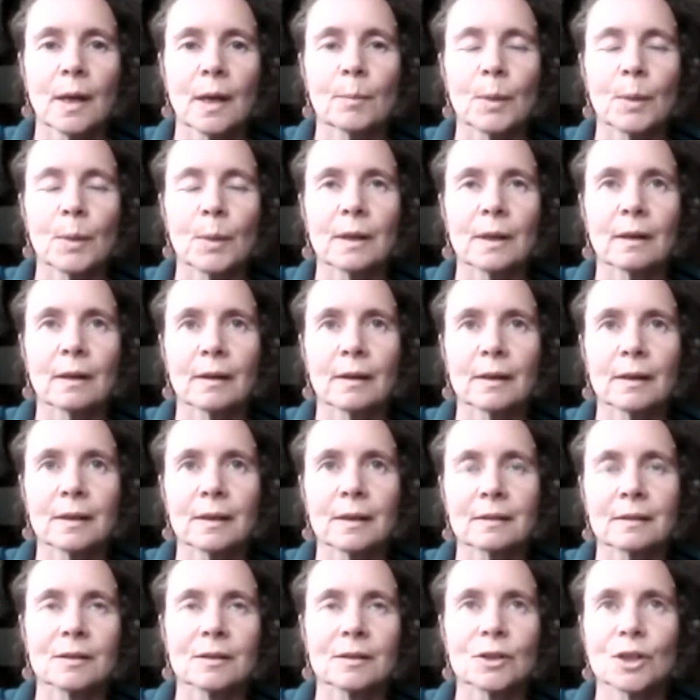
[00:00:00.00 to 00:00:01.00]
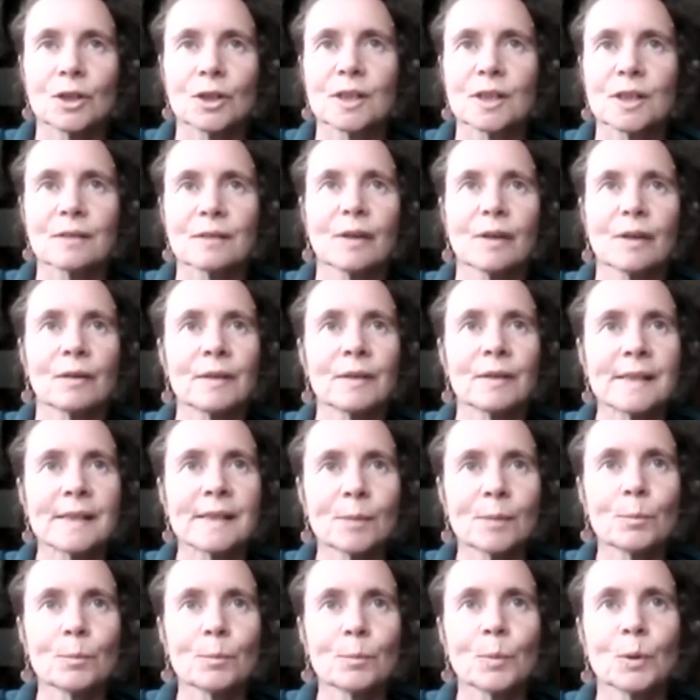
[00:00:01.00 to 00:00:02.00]
but like just a very
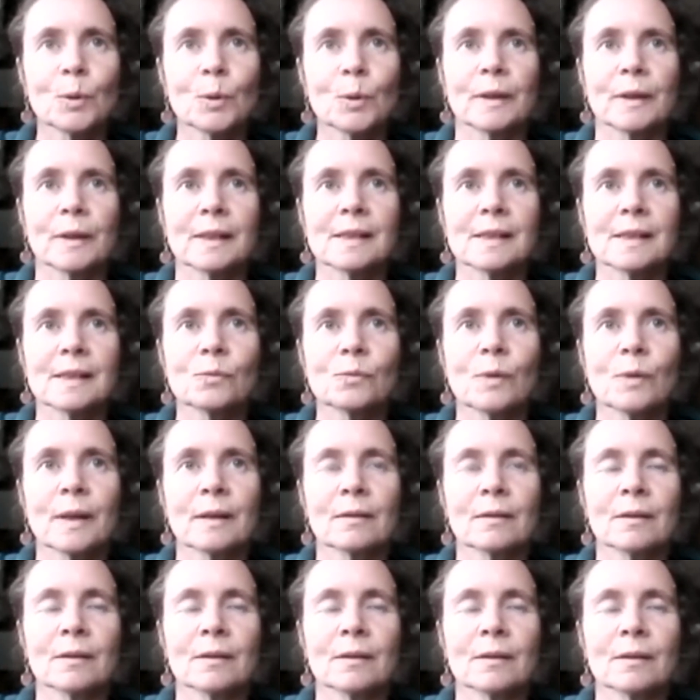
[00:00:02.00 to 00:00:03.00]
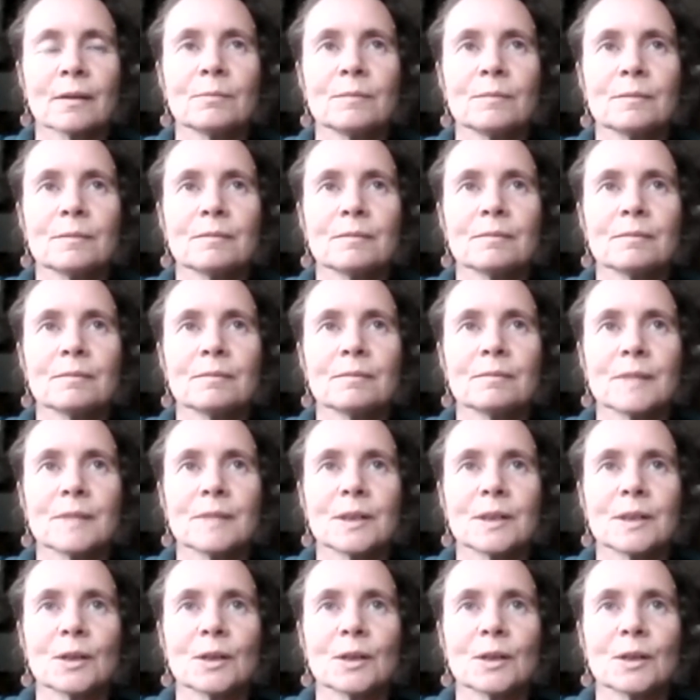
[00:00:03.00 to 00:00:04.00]
simple one is when I'm
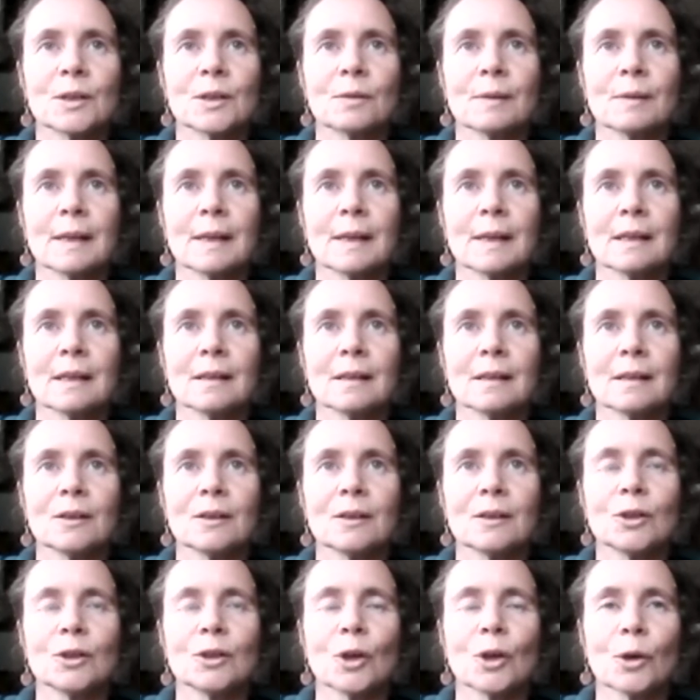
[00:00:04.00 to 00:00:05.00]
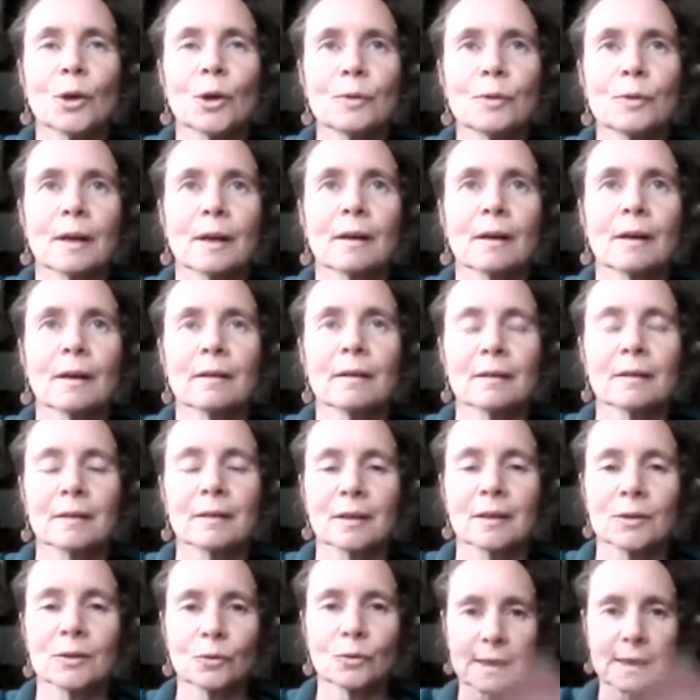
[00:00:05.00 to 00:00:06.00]
doing yoga and
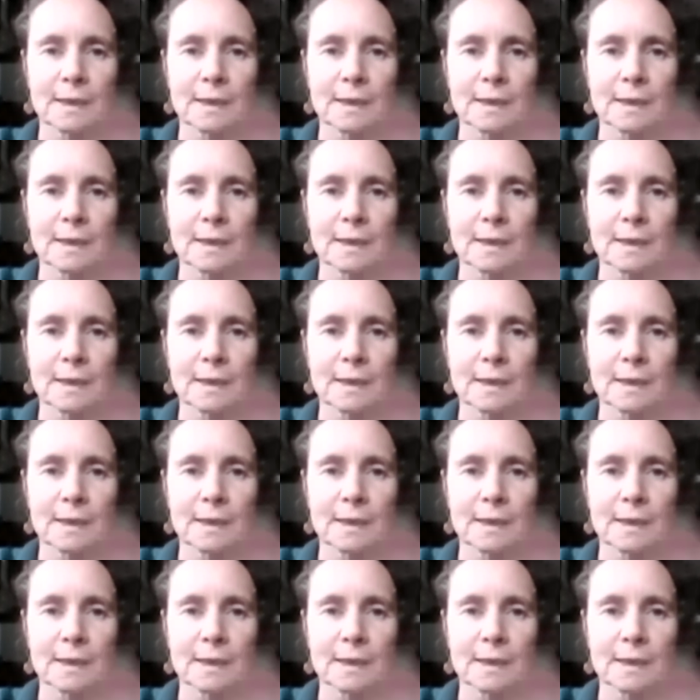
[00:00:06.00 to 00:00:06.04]
I do